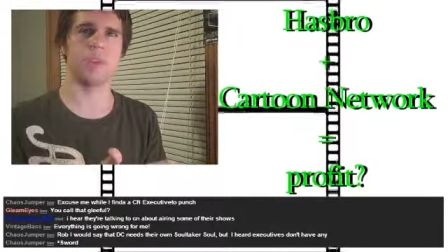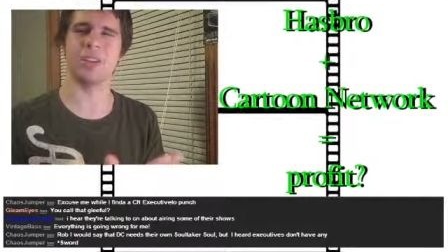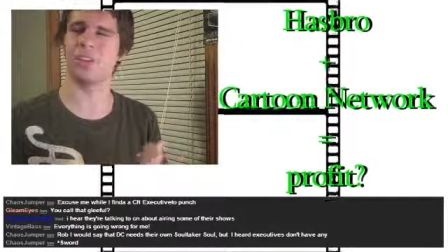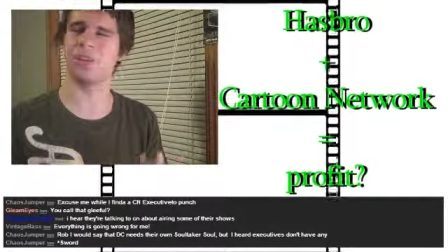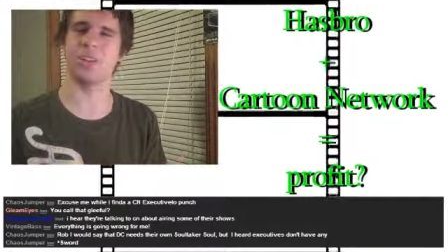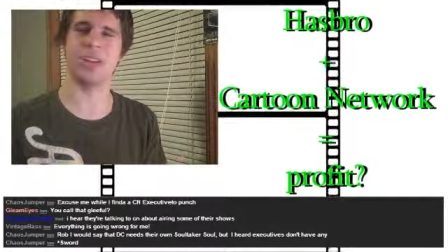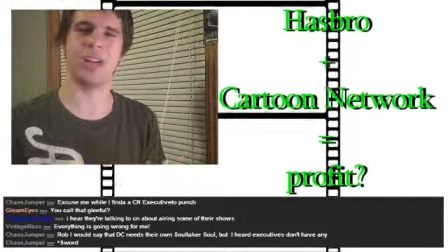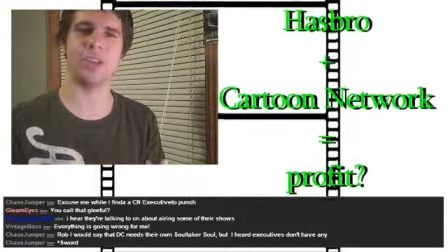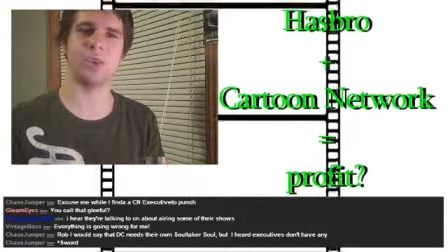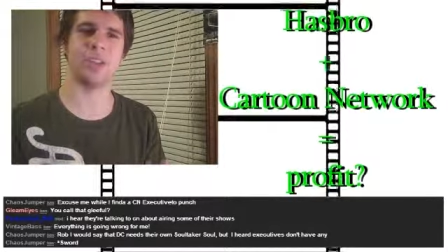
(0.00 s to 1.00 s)
Not so sure
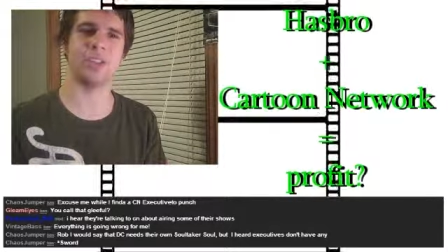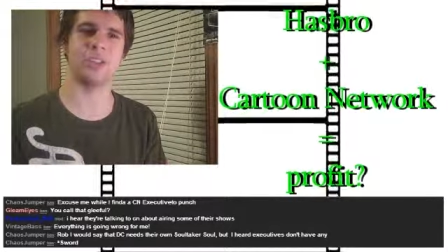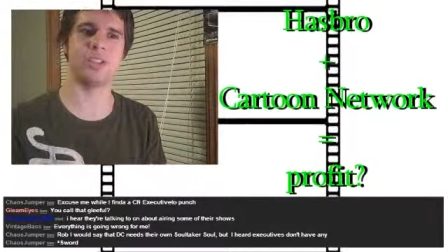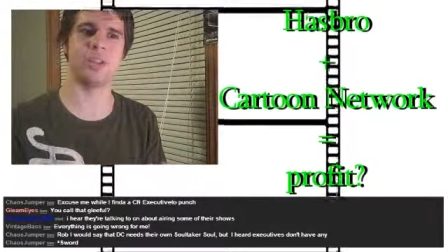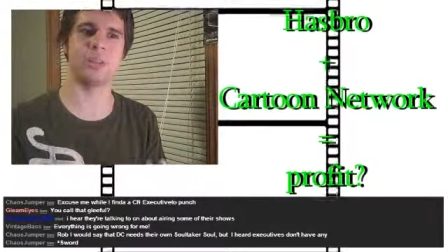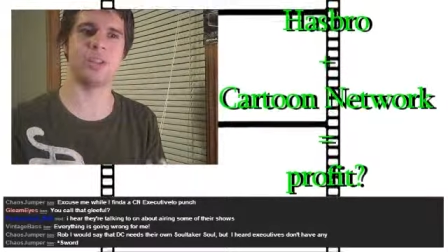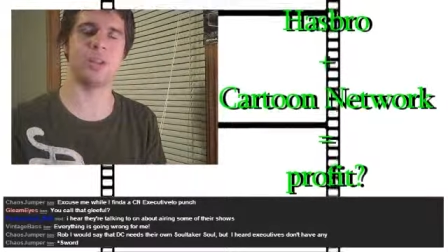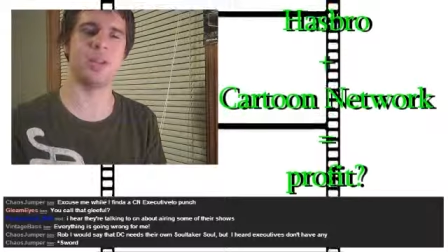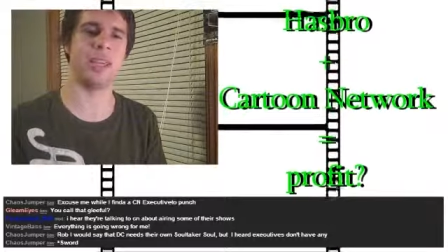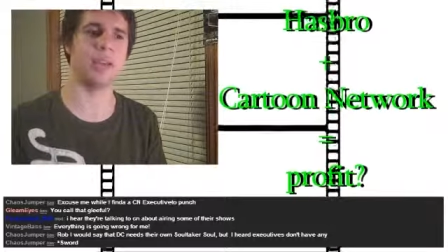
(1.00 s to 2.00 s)
how the relationship is going
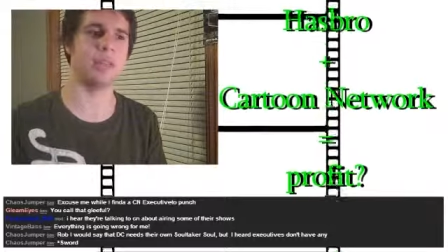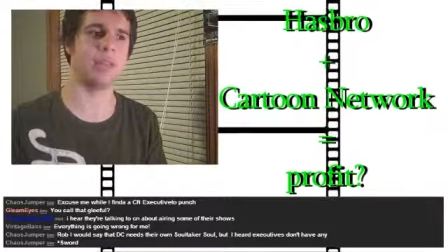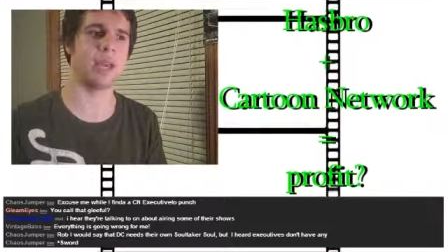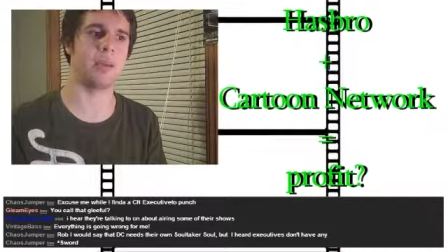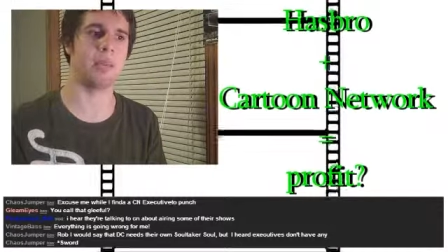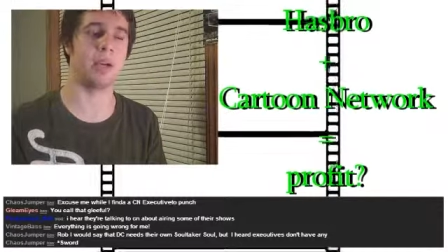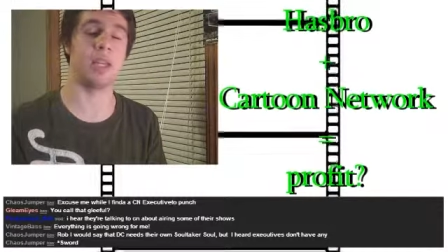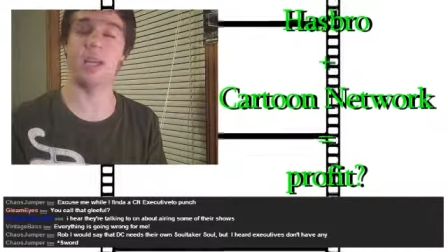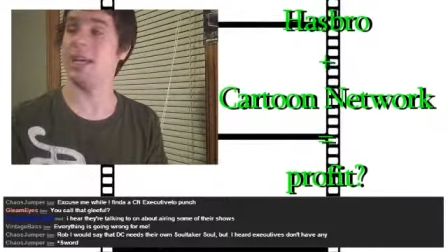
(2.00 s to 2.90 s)
to be after that, but